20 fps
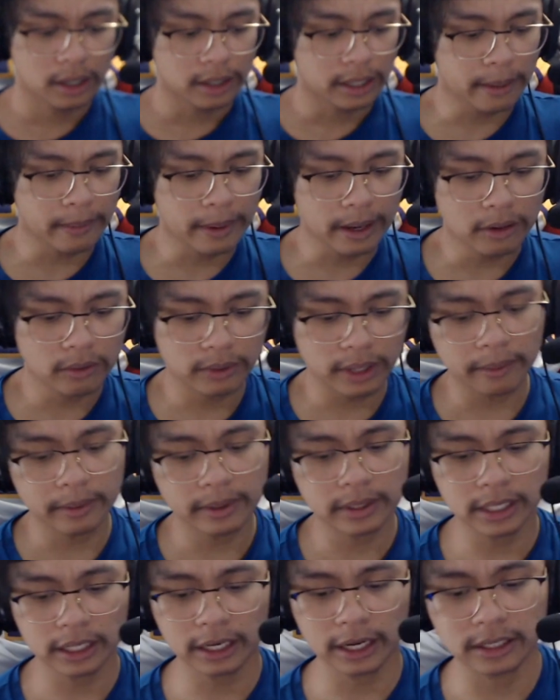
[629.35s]
Yeah, man. With that
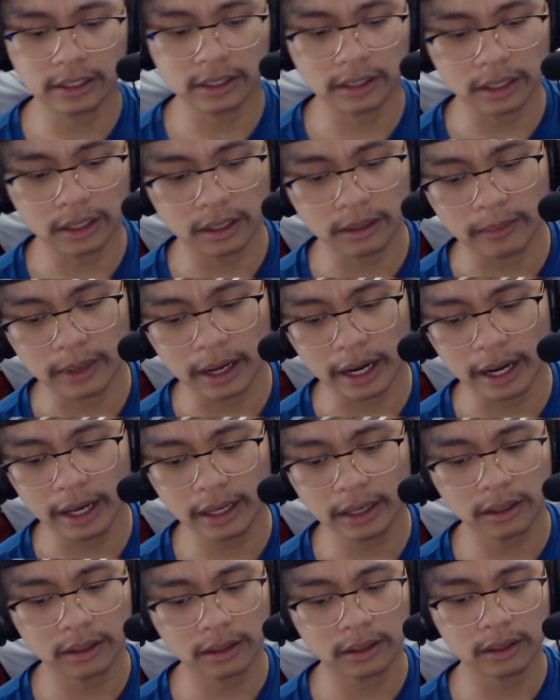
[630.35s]
being said, guys, um,
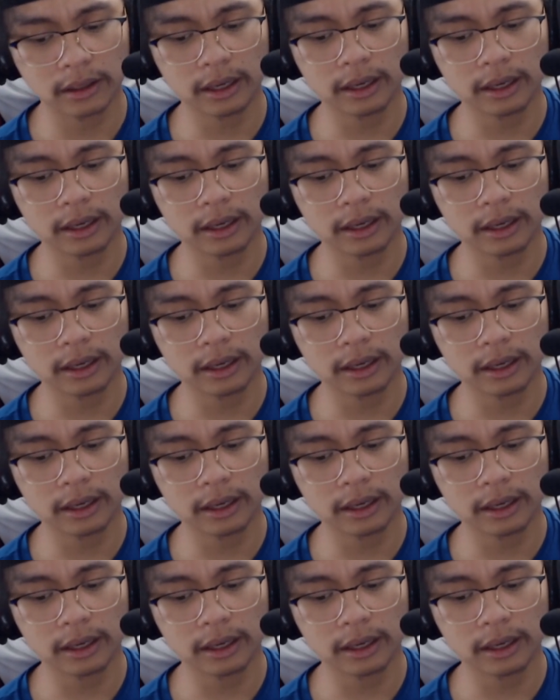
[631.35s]
I